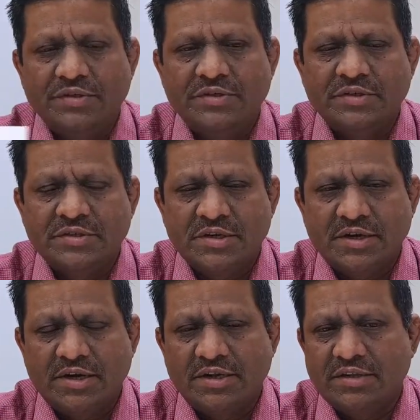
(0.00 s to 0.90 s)
which is
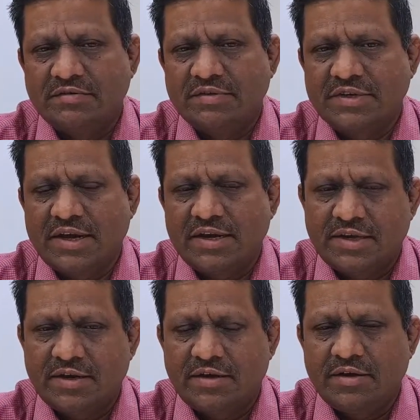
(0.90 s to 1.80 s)
inserted in the
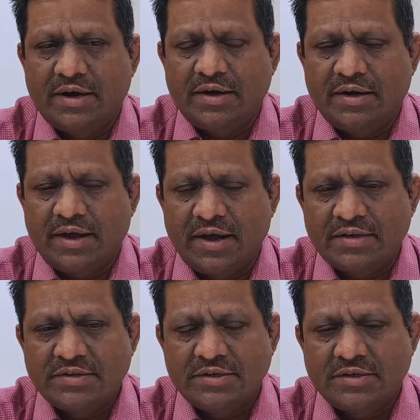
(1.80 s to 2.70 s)
vagina, and
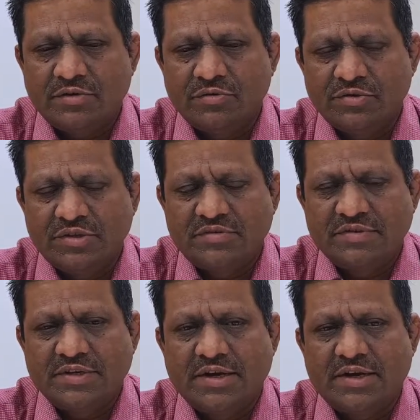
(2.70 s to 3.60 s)
as it goes in
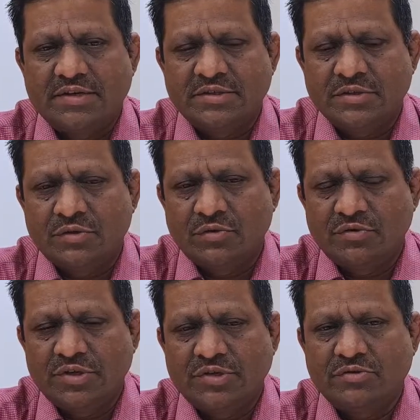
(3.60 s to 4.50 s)
the vagina, it's
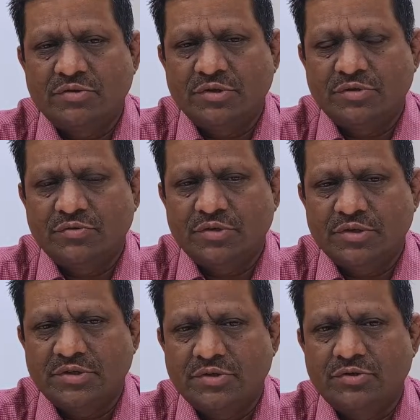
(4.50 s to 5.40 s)
closest to the
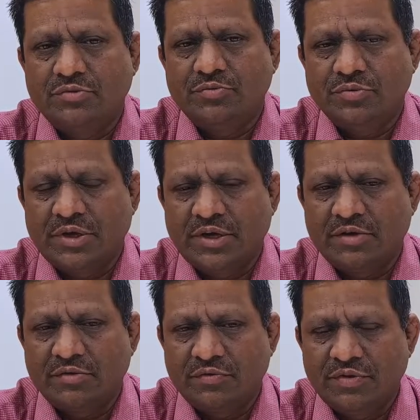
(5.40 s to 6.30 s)
uterus, tubes
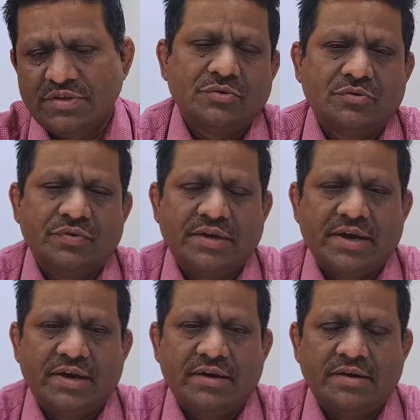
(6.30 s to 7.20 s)
and holes. So we
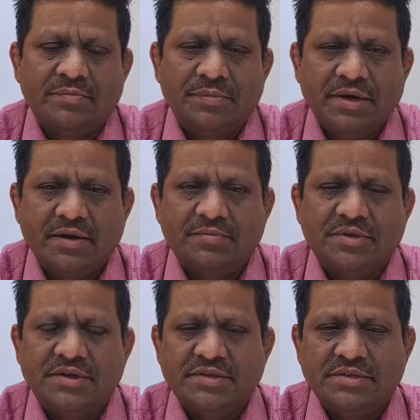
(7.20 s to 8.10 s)
can pick
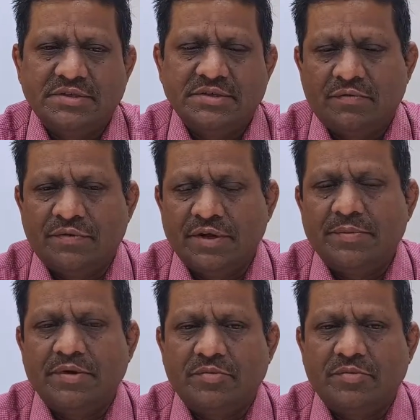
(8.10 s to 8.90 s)
up the disease of deep